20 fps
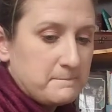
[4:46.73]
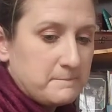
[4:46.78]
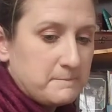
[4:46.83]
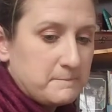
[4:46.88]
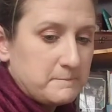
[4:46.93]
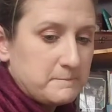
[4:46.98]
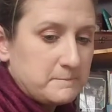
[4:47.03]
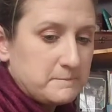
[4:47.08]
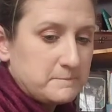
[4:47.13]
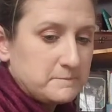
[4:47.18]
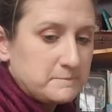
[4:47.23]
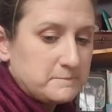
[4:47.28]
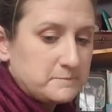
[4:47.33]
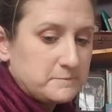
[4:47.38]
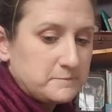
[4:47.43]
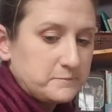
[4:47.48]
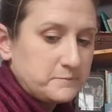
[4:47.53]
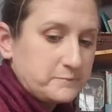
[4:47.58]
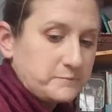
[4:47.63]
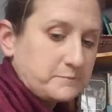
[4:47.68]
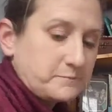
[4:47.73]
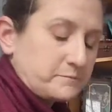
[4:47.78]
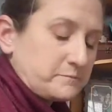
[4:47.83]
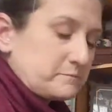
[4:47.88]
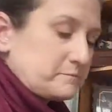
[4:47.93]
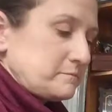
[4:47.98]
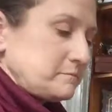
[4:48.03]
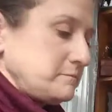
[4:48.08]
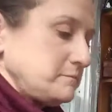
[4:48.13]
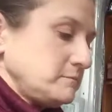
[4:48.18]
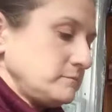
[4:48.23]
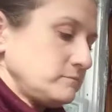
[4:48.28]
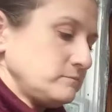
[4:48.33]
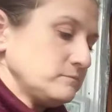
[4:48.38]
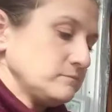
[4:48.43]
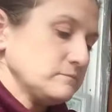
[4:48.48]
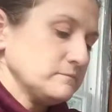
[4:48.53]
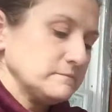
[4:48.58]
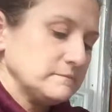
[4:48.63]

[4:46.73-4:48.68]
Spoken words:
[no speech]